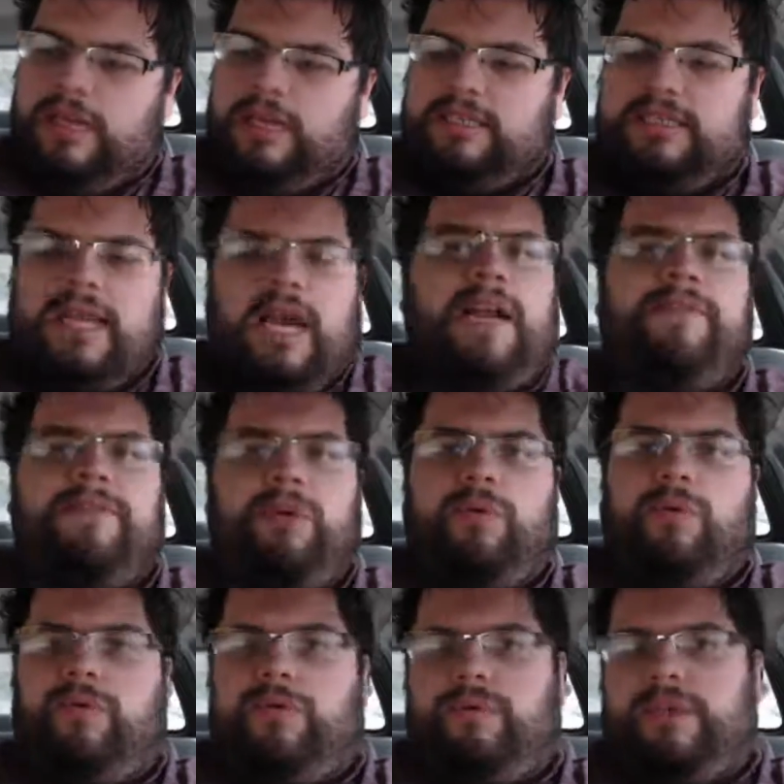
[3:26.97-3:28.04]
That's kind of
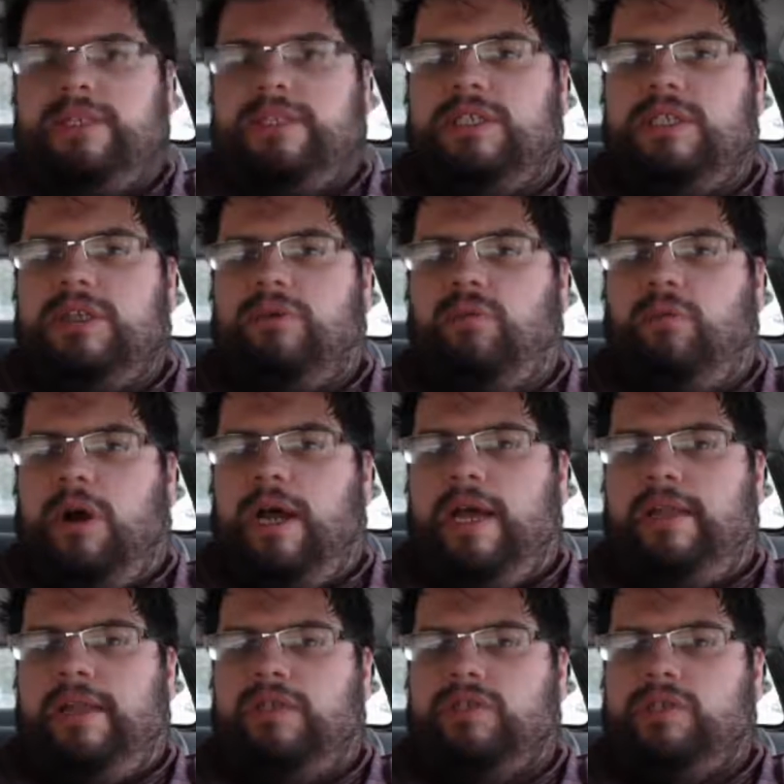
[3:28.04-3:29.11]
the reason
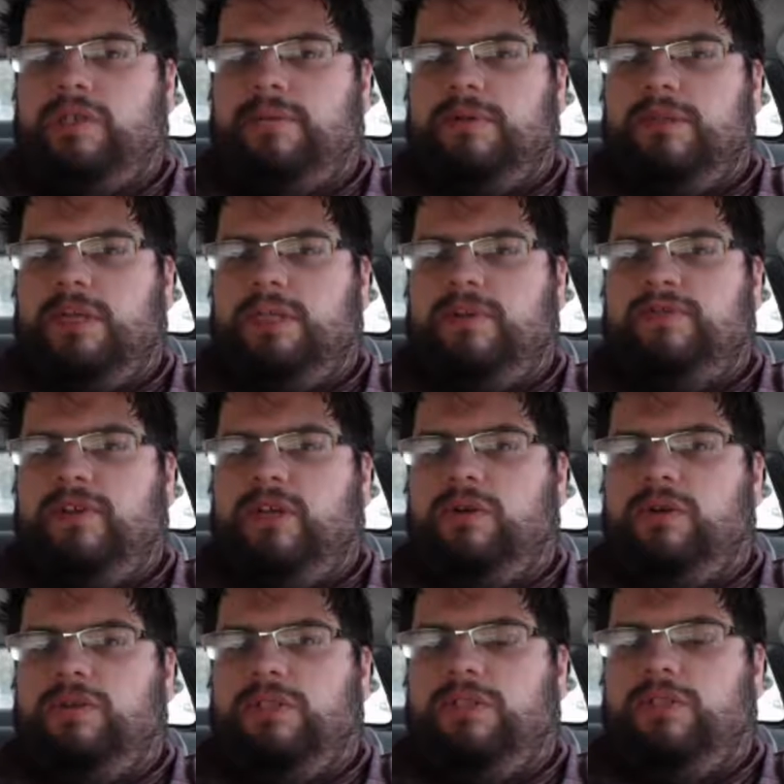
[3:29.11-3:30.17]
why the Scribbled Knots
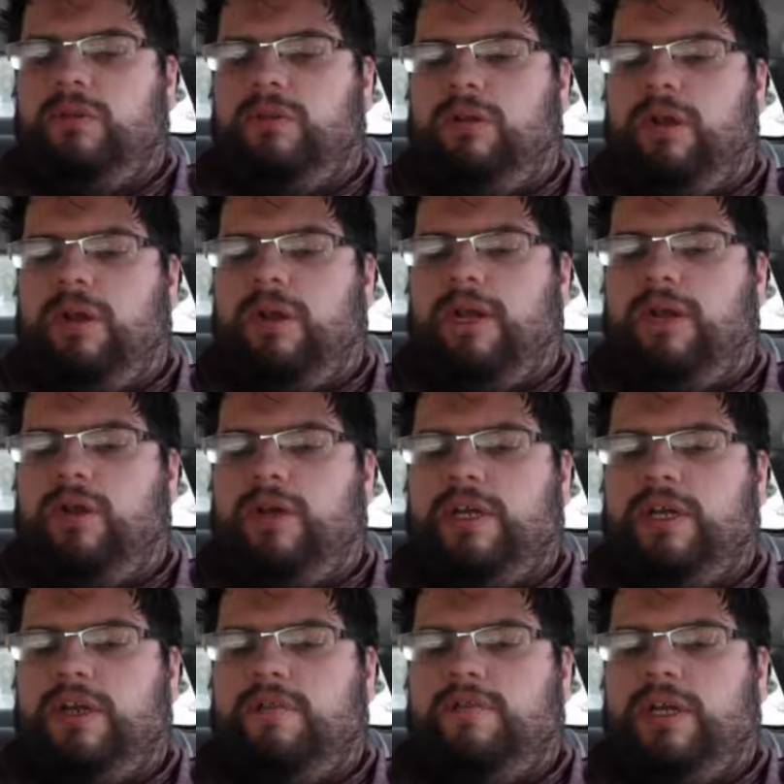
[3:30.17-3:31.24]
video is so long. I know I
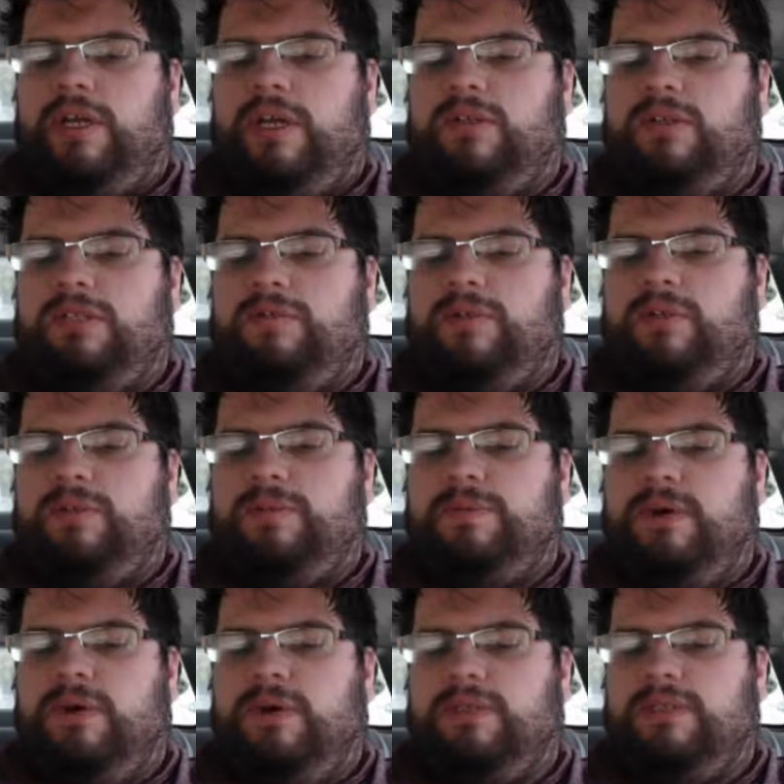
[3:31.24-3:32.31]
could have cut out some of those
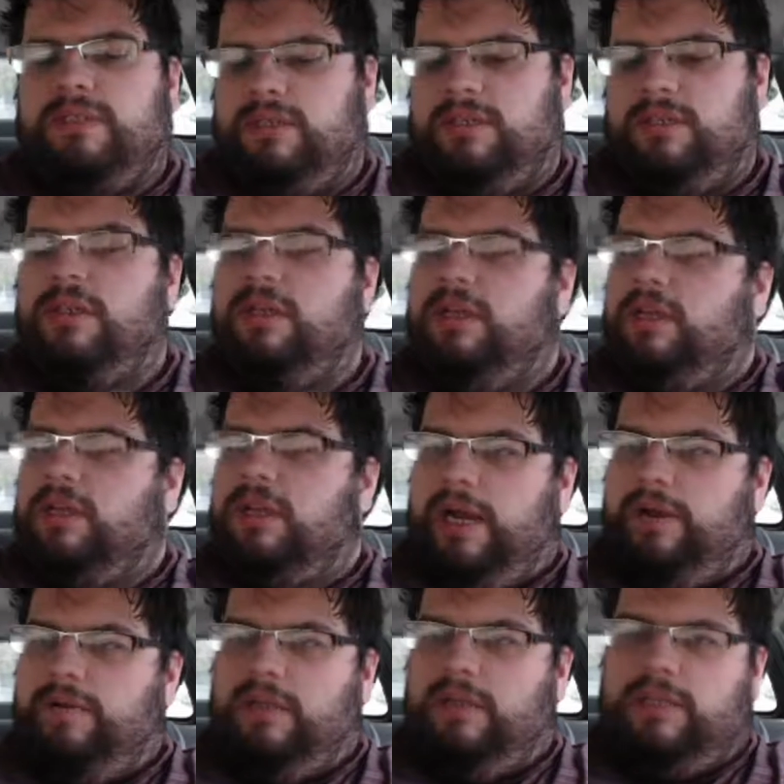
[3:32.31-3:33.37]
parts, and I
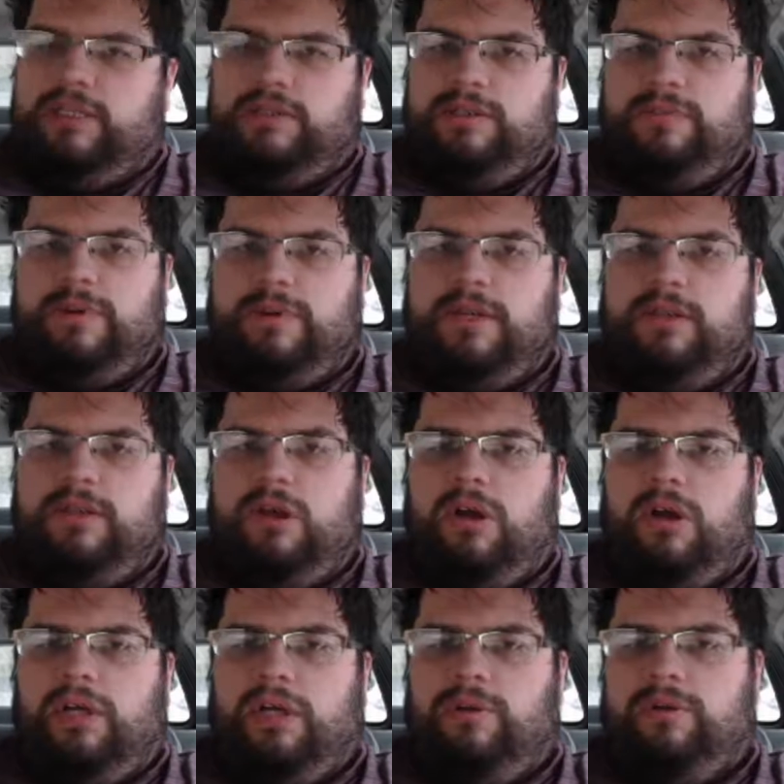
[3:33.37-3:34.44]
realize it's pretty
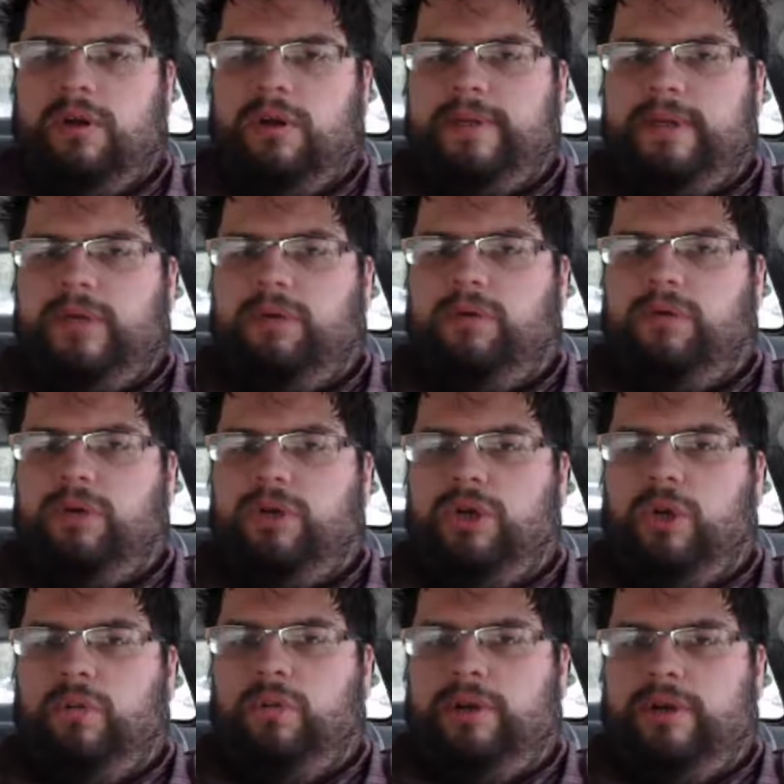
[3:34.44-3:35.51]
long, and you probably don't
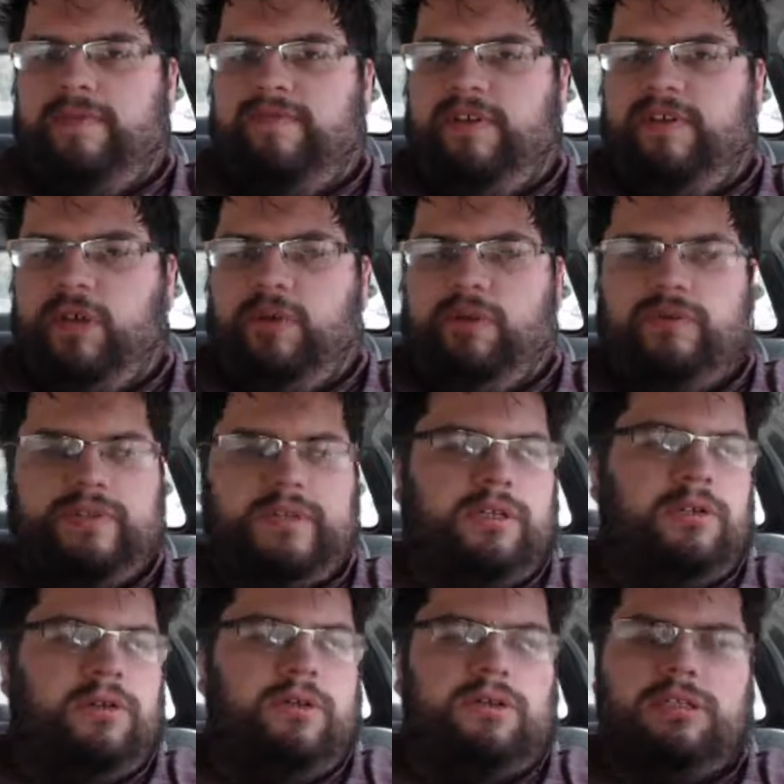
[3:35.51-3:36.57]
want videos
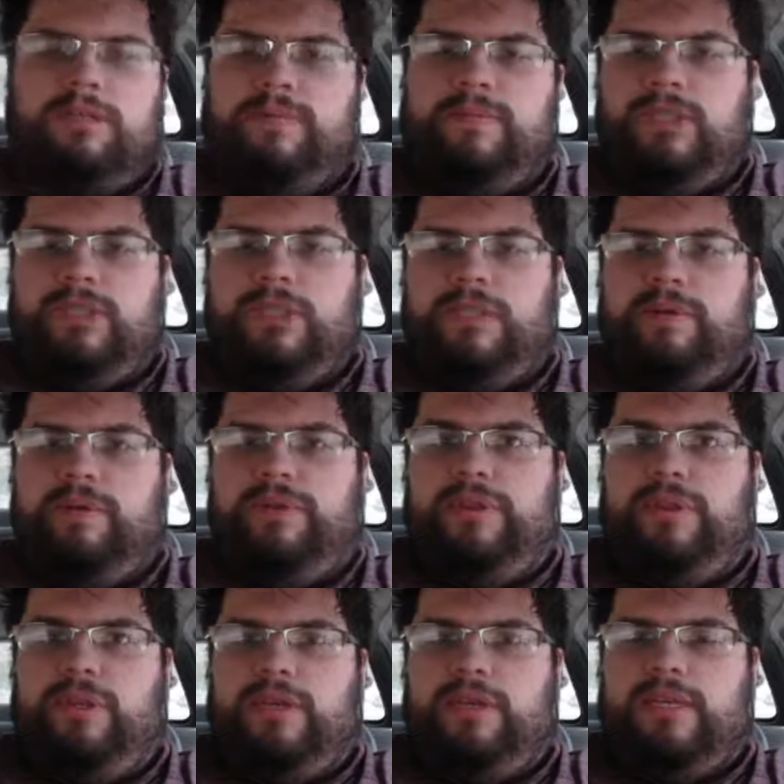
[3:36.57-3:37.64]
that long, especially with
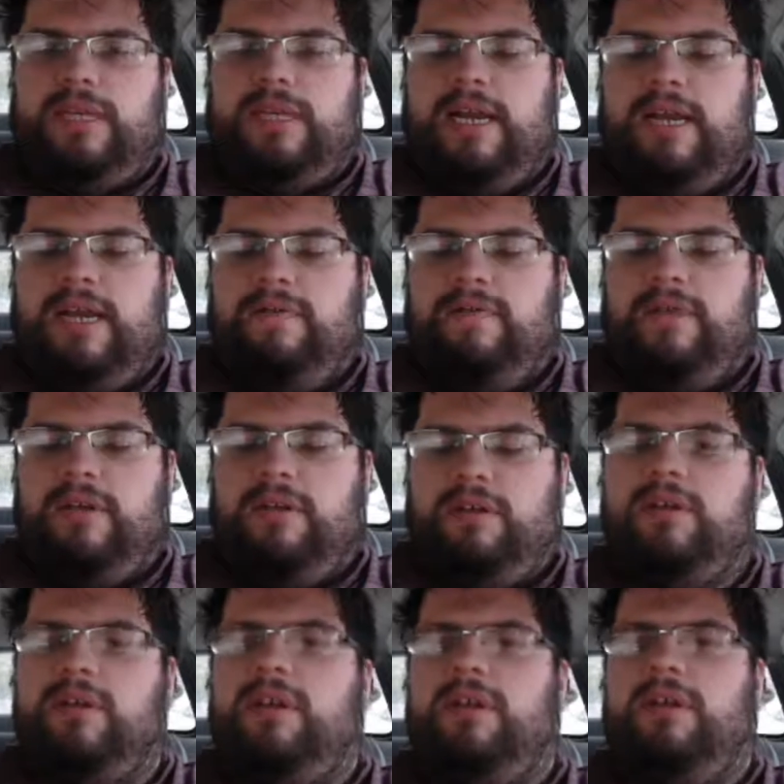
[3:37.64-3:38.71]
that kind
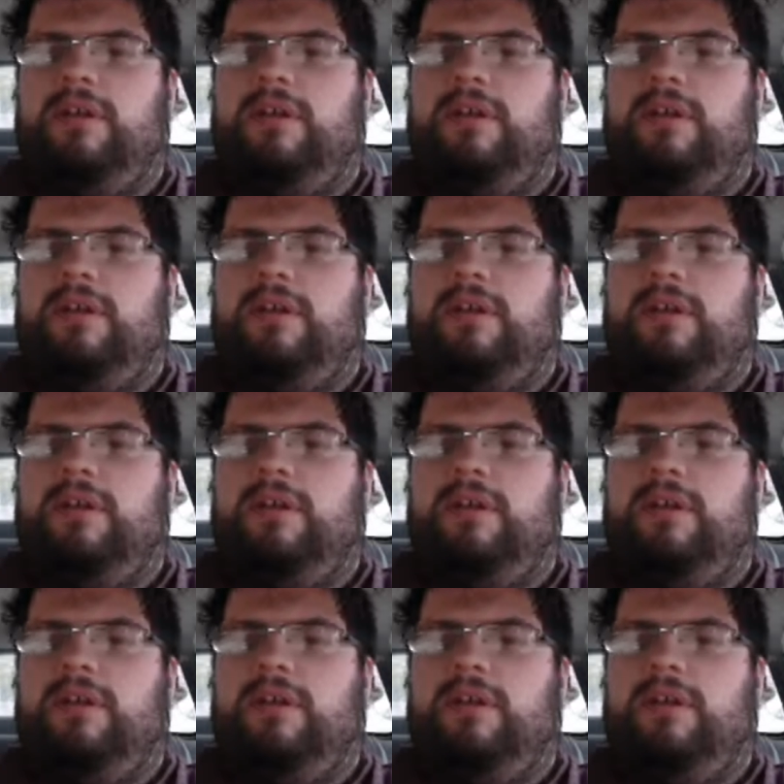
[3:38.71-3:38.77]
of